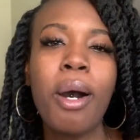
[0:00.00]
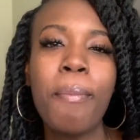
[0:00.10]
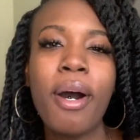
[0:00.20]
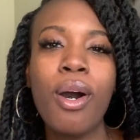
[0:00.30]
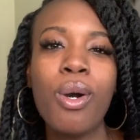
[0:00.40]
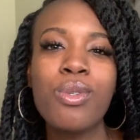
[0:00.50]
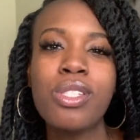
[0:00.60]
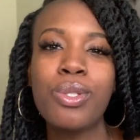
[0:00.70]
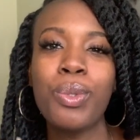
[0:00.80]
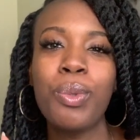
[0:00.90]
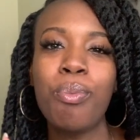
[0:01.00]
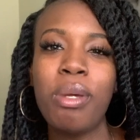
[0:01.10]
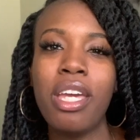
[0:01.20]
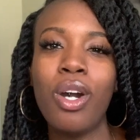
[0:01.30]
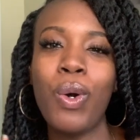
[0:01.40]
opposed to
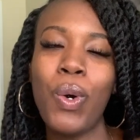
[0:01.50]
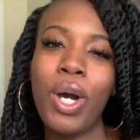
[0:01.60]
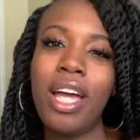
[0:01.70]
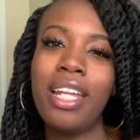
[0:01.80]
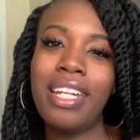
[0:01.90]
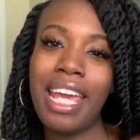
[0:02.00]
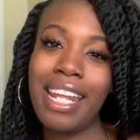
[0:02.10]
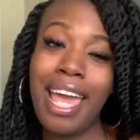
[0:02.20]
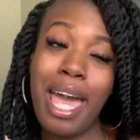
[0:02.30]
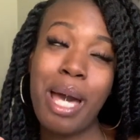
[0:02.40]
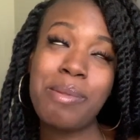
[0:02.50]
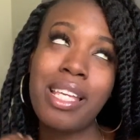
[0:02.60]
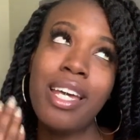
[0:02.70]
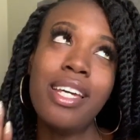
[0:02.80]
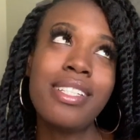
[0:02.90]
being on dating apps
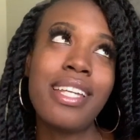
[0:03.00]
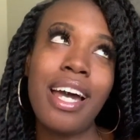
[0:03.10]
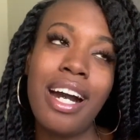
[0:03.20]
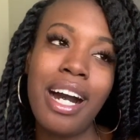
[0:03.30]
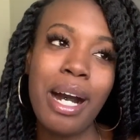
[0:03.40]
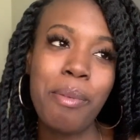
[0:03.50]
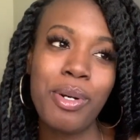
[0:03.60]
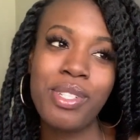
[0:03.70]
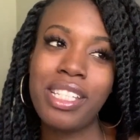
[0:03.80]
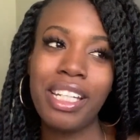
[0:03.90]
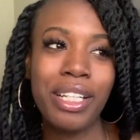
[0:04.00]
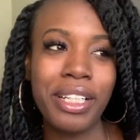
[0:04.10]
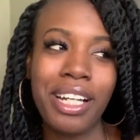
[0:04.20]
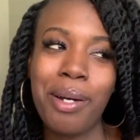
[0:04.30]
child, I'm on Tinder.